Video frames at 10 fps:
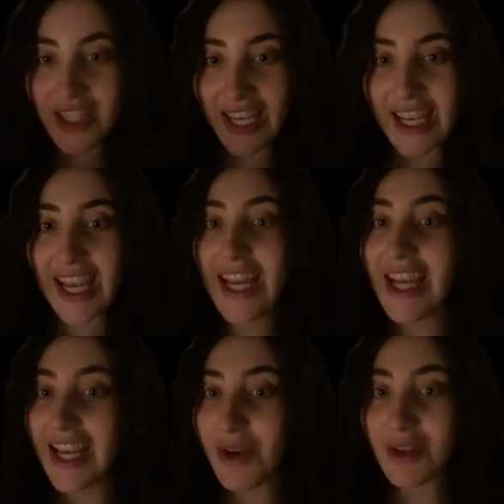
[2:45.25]
Like
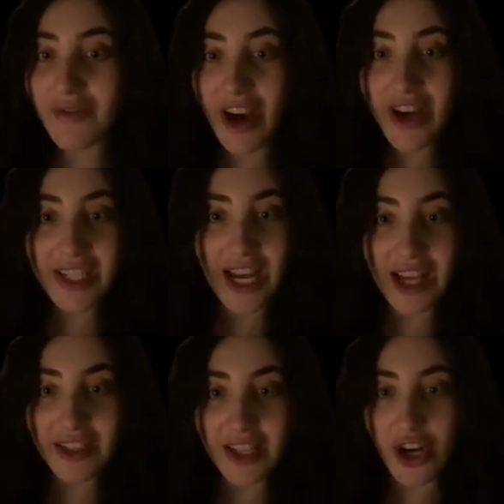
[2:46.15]
he was very
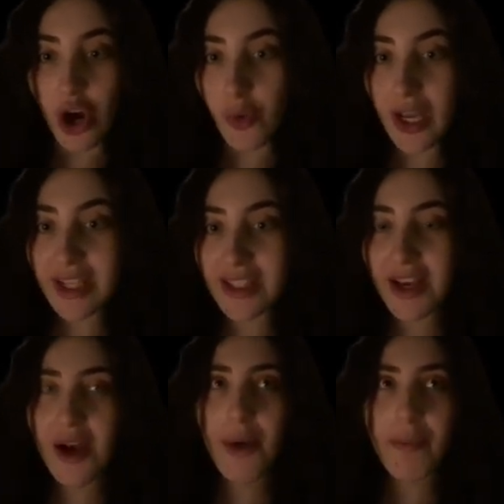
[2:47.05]
talented always,
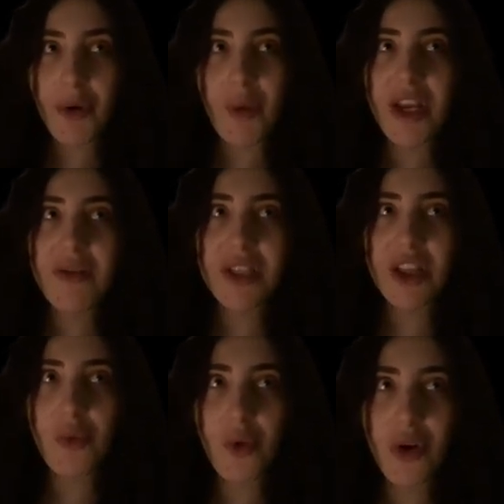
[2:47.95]
but when he was on
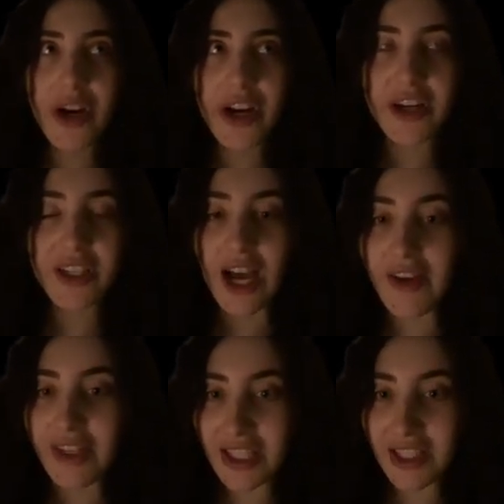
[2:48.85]
the Warriors,
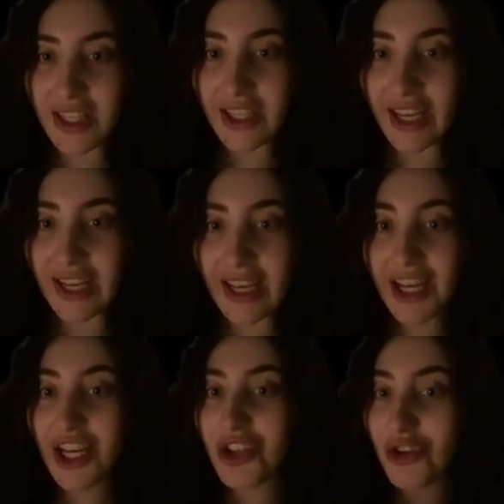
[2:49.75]
obviously like
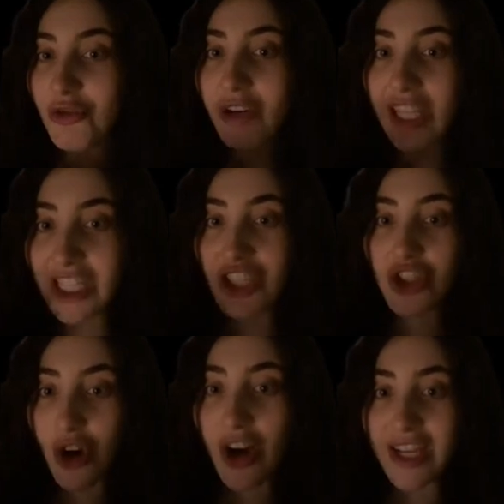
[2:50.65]
you really
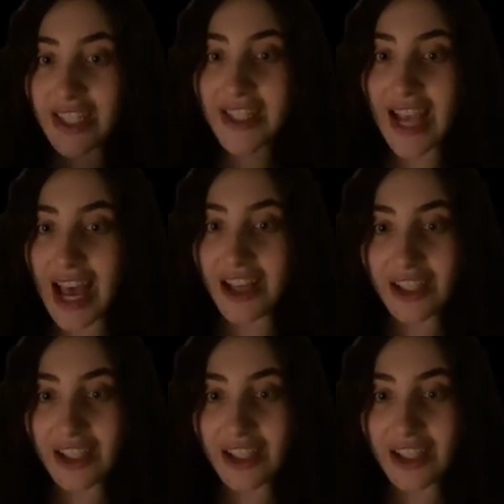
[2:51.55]
saw his talent.